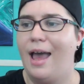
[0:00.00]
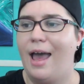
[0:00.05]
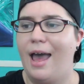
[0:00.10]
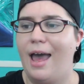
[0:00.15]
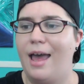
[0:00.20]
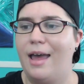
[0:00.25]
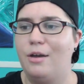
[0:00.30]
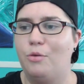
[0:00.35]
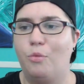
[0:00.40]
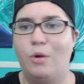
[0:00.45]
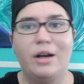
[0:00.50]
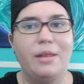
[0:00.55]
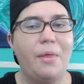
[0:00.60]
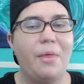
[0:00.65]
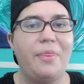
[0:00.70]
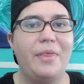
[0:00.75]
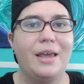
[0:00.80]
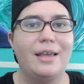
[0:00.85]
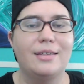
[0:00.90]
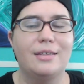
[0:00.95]
And one of the
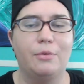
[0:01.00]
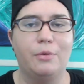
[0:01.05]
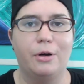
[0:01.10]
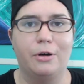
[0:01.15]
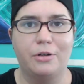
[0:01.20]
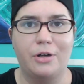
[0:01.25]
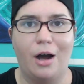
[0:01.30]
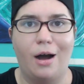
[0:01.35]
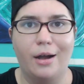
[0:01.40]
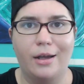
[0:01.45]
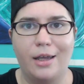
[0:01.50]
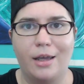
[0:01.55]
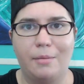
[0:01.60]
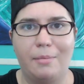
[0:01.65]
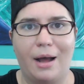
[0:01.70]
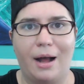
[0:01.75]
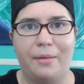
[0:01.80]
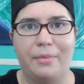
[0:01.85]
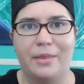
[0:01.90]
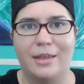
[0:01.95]
things that we were talking
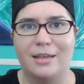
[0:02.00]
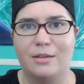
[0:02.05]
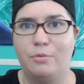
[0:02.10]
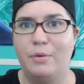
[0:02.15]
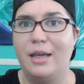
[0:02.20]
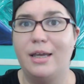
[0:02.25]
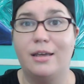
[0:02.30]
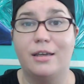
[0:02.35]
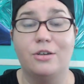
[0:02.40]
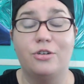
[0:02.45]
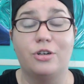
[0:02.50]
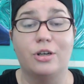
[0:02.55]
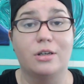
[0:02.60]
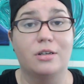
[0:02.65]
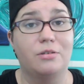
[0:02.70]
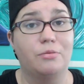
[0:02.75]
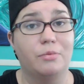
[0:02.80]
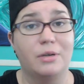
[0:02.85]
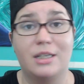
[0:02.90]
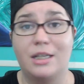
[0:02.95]
about this week is
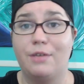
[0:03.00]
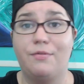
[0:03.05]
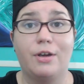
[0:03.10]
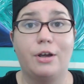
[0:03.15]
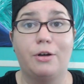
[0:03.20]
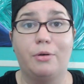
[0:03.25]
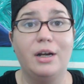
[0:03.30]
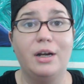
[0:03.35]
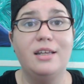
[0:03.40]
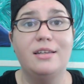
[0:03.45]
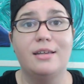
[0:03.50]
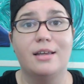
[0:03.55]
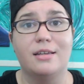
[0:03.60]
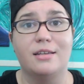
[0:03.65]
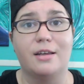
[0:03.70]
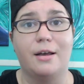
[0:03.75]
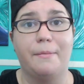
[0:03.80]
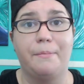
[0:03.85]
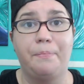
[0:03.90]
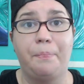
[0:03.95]
just receiving
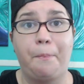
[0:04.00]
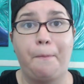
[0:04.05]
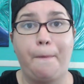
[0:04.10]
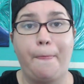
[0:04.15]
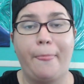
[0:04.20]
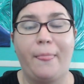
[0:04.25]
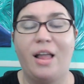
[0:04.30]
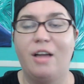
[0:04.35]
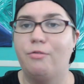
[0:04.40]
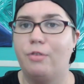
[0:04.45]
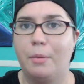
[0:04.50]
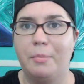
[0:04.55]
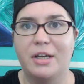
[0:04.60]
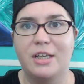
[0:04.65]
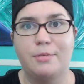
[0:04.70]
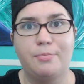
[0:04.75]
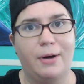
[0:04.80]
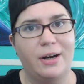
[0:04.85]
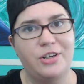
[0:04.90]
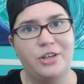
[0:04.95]
criticism from
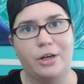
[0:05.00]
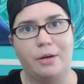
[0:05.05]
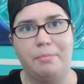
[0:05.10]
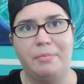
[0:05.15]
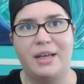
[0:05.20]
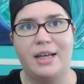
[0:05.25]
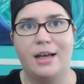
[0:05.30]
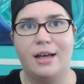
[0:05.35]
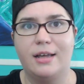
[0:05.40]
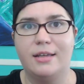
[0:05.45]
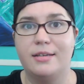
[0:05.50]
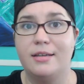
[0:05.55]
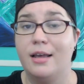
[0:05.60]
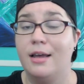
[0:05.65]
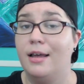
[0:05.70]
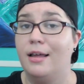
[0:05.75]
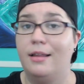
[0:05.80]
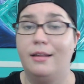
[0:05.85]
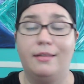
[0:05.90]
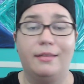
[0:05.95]
expression, because
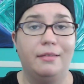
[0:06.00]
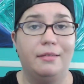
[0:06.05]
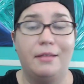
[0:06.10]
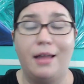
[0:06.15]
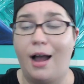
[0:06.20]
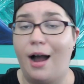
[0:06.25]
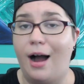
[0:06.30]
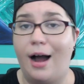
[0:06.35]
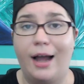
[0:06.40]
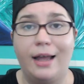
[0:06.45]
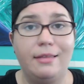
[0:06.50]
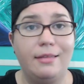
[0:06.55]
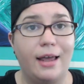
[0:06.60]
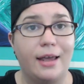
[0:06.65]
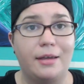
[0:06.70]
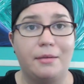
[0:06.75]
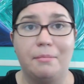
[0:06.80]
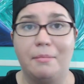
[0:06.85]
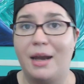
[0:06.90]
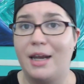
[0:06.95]
I,
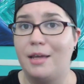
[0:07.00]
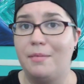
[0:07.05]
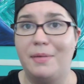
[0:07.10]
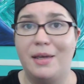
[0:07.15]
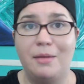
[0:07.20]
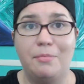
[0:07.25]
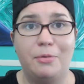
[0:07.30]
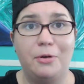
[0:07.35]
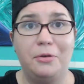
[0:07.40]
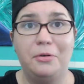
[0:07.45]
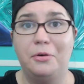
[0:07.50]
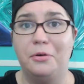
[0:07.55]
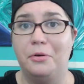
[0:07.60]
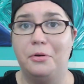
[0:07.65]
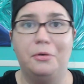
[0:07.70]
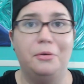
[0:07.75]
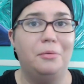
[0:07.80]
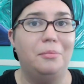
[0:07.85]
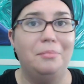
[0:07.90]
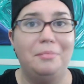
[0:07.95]
like many people
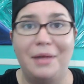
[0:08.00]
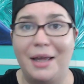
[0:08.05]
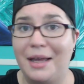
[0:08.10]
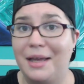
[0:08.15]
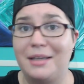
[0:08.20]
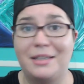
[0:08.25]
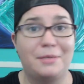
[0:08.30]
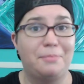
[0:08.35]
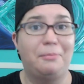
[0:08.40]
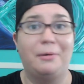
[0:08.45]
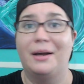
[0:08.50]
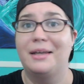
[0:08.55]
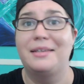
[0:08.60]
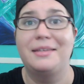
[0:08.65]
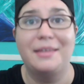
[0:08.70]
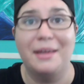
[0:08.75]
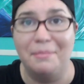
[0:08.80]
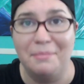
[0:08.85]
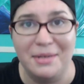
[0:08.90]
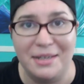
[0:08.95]
who express
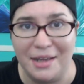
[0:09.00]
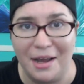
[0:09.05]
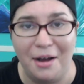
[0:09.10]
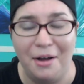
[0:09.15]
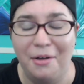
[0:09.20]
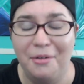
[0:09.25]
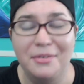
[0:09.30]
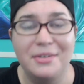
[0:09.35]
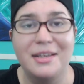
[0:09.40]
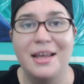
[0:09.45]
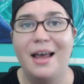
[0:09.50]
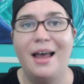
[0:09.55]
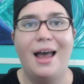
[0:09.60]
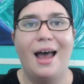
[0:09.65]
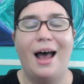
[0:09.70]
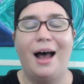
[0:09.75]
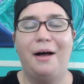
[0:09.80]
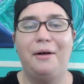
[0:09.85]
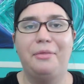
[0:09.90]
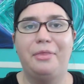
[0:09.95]
themselves
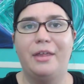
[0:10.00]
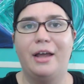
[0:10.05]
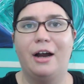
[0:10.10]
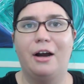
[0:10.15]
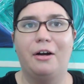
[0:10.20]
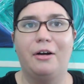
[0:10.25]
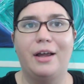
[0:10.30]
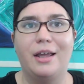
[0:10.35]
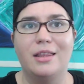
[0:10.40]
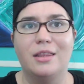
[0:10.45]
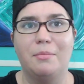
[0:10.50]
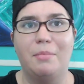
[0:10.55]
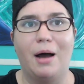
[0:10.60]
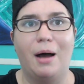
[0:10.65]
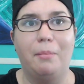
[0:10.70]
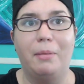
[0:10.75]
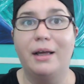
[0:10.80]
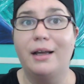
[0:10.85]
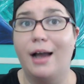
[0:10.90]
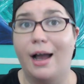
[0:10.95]
out there in the
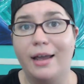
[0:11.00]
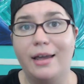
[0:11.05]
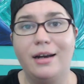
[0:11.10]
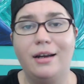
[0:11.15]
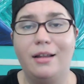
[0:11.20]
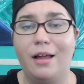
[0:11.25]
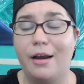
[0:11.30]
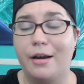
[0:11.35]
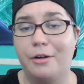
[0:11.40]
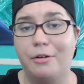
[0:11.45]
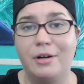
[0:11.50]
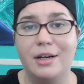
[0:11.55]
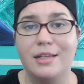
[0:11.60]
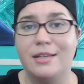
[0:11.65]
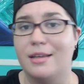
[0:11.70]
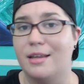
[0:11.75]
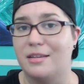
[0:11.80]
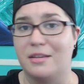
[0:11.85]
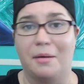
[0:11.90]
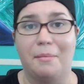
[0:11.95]
public, I get a lot of
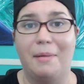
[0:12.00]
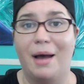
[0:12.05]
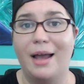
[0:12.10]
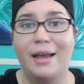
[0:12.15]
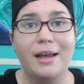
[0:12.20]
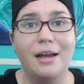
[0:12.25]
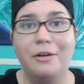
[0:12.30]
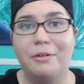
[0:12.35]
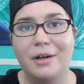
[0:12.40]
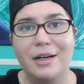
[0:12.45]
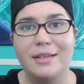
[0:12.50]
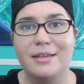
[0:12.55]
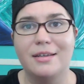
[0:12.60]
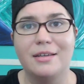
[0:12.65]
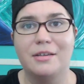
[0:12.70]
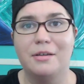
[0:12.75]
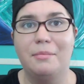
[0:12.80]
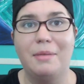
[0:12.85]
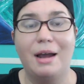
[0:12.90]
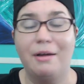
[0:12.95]
criticism. I get
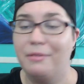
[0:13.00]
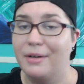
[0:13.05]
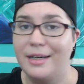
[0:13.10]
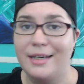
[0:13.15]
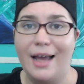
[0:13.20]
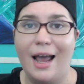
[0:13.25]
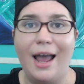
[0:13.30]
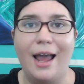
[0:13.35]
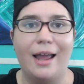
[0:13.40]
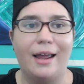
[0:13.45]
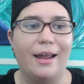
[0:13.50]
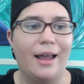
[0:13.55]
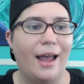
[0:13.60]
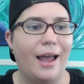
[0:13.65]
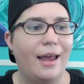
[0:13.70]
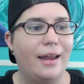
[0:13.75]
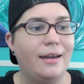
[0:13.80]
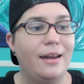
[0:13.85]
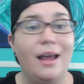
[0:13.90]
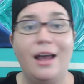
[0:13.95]
criticism every day.
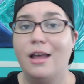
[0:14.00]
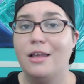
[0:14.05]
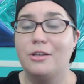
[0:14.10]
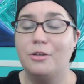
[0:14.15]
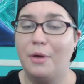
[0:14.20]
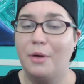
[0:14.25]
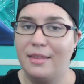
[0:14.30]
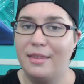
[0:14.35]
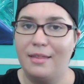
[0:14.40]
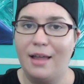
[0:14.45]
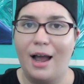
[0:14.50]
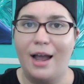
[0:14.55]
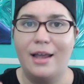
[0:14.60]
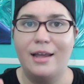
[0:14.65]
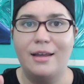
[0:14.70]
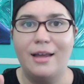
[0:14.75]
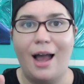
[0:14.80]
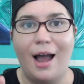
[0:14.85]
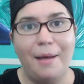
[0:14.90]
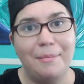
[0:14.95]
And so
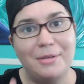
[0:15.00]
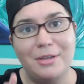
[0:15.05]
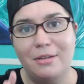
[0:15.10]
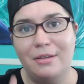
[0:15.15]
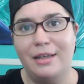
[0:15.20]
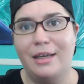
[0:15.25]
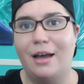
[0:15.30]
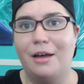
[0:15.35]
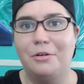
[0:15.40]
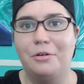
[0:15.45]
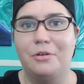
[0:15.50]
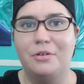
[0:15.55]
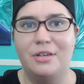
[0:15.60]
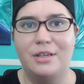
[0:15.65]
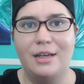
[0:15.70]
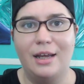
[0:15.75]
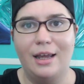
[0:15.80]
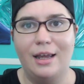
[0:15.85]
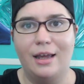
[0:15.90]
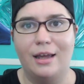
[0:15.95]
I absolutely
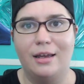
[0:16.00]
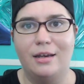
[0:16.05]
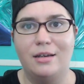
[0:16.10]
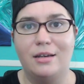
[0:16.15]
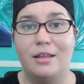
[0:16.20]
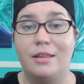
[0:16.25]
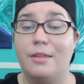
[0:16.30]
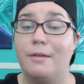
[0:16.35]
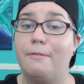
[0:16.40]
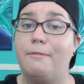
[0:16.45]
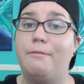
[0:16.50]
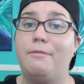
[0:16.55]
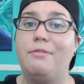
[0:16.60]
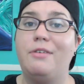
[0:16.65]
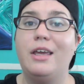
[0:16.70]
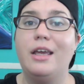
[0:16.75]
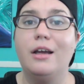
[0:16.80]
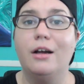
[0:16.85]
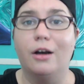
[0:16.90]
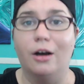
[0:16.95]
understand the
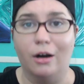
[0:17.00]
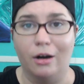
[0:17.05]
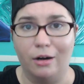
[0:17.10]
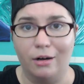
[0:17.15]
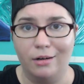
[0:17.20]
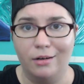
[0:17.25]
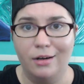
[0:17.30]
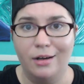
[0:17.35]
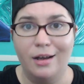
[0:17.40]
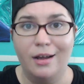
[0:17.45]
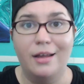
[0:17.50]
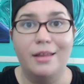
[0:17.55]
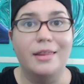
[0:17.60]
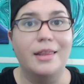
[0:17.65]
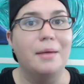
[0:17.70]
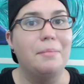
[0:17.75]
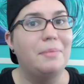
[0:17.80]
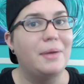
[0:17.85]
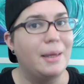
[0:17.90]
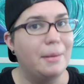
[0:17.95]
fear
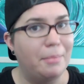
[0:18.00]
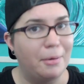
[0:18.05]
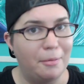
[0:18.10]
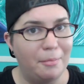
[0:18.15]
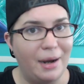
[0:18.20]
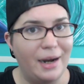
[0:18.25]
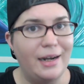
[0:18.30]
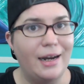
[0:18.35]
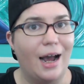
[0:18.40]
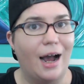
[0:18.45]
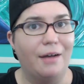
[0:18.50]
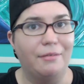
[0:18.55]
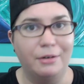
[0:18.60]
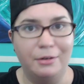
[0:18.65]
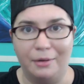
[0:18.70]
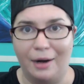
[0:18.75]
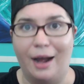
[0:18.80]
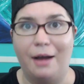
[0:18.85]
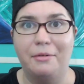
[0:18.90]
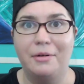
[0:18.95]
that people might have
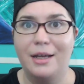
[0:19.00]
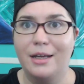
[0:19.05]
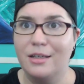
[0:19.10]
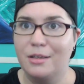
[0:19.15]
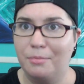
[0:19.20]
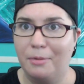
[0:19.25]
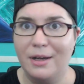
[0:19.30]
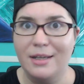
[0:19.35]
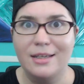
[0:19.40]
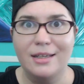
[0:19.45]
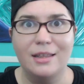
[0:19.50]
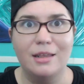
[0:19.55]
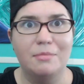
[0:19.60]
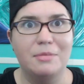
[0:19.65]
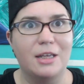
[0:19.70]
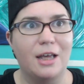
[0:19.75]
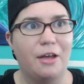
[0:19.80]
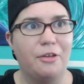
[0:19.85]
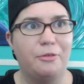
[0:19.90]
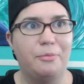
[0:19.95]
around expressing
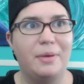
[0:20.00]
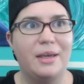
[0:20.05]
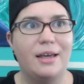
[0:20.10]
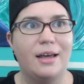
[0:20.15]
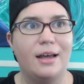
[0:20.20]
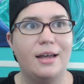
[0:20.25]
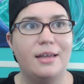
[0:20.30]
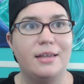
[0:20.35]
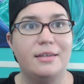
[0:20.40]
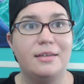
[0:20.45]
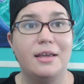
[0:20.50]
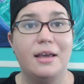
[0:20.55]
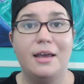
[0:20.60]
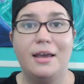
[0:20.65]
themselves, because